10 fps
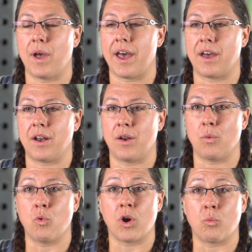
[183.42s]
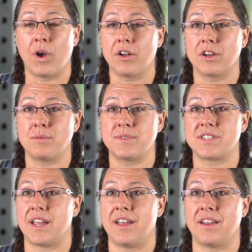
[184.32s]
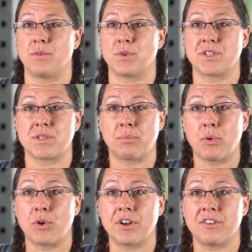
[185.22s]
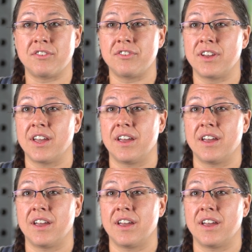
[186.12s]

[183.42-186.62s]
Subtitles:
had warm welcomes and was supportive.